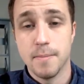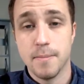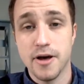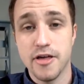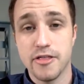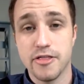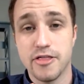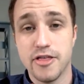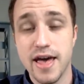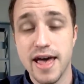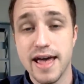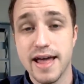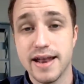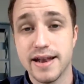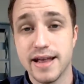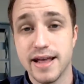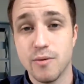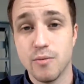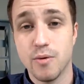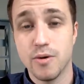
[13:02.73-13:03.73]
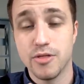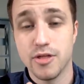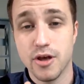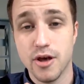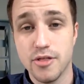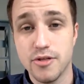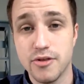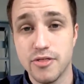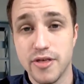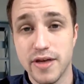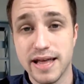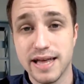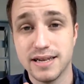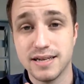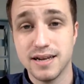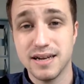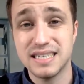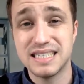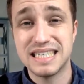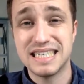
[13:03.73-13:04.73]
But then the other thing
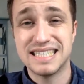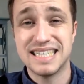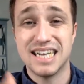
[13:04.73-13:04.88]
it does